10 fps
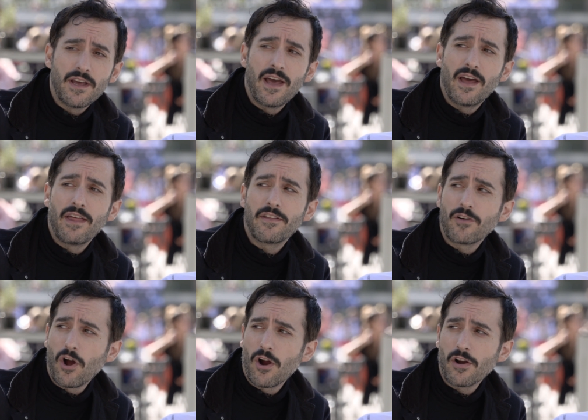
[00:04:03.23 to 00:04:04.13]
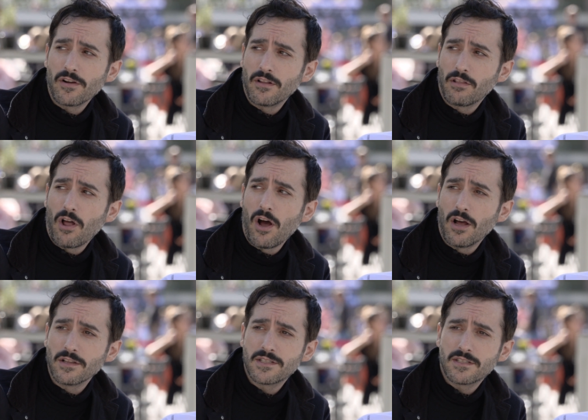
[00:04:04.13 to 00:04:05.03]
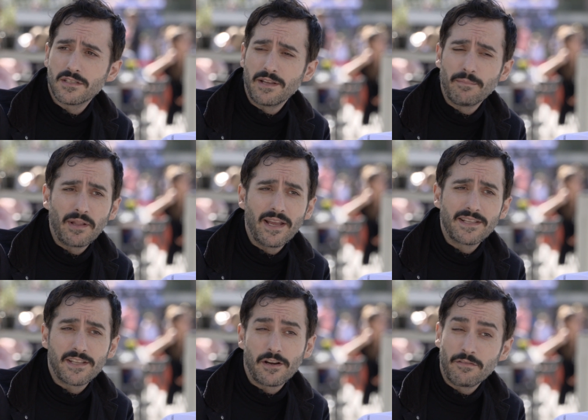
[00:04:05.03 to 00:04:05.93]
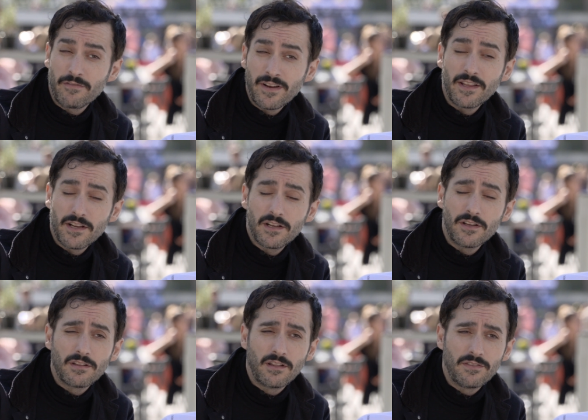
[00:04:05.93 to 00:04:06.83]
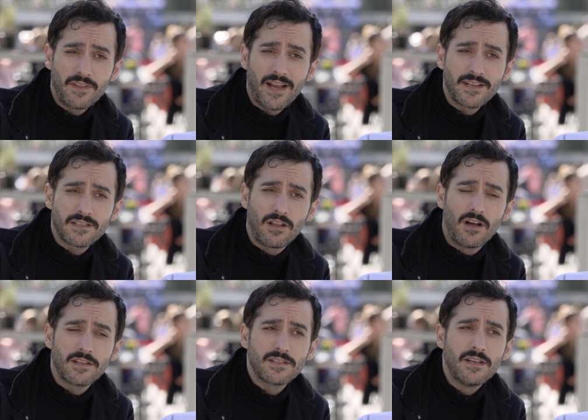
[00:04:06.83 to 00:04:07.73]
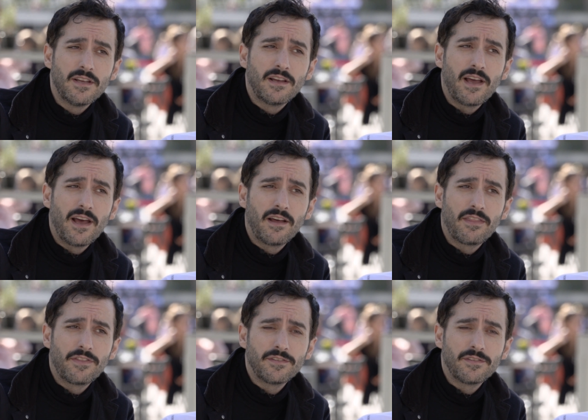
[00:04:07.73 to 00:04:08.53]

Uh, and there are laws in place that are really good, nice laws uh,